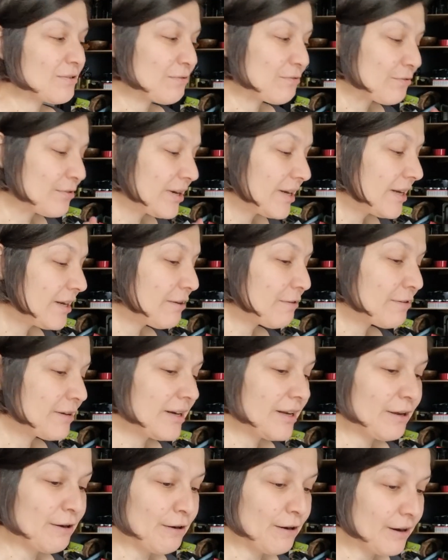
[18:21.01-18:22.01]

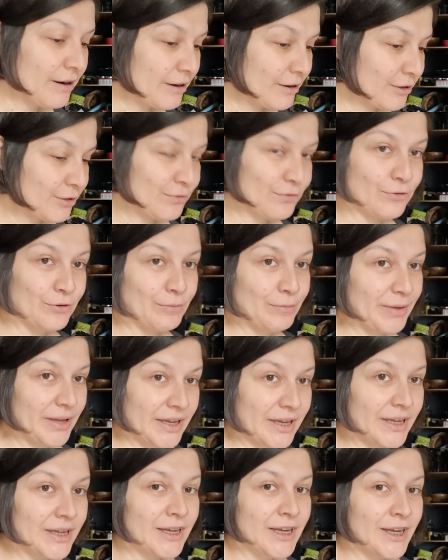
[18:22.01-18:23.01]
really hard for
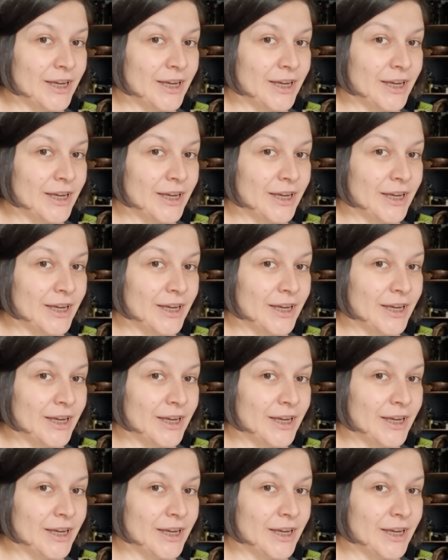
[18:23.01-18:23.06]
me